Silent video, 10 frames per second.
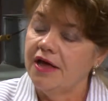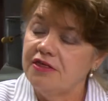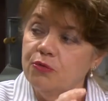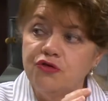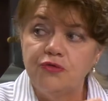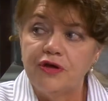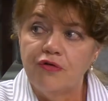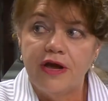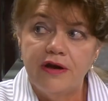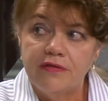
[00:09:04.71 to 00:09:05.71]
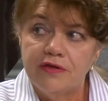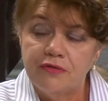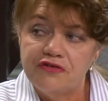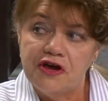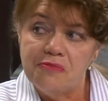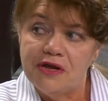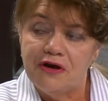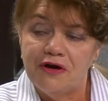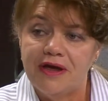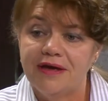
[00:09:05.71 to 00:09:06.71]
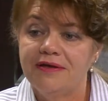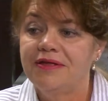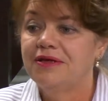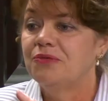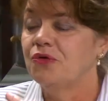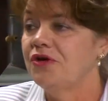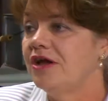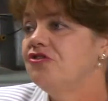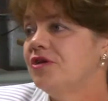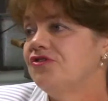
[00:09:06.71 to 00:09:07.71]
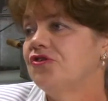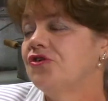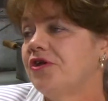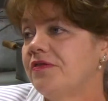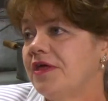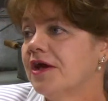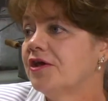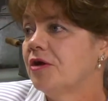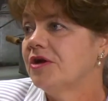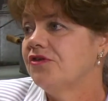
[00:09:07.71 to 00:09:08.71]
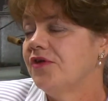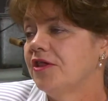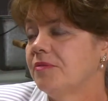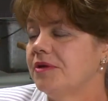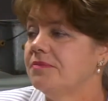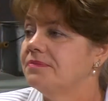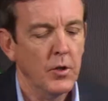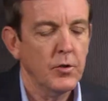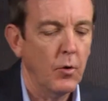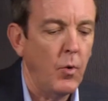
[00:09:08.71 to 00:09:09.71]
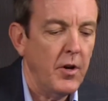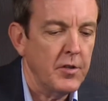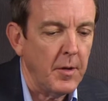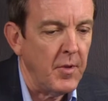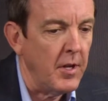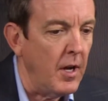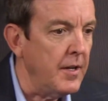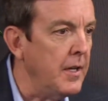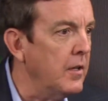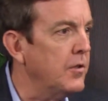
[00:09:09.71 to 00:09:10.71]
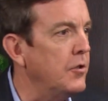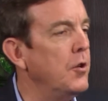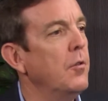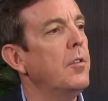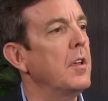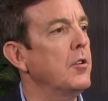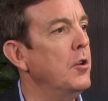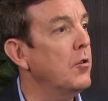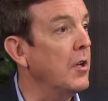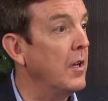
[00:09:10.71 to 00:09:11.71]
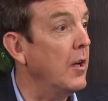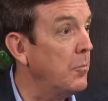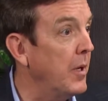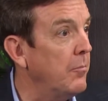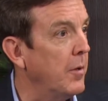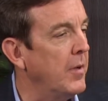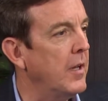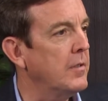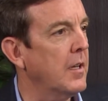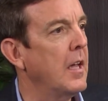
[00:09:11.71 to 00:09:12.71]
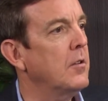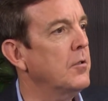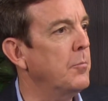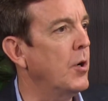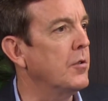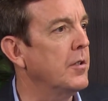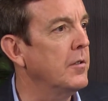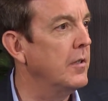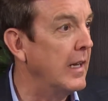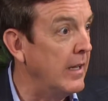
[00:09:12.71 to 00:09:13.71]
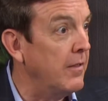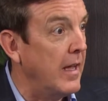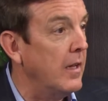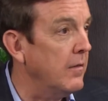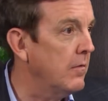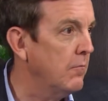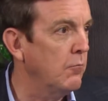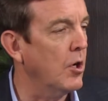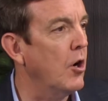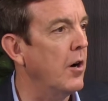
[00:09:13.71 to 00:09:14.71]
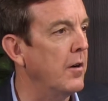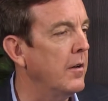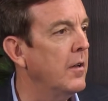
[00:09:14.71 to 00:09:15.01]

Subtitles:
I think we're doing great on the retirement area. We're not doing so good on the economic development. So what are some of the ideas that you think you can help implement as a council person in that regard?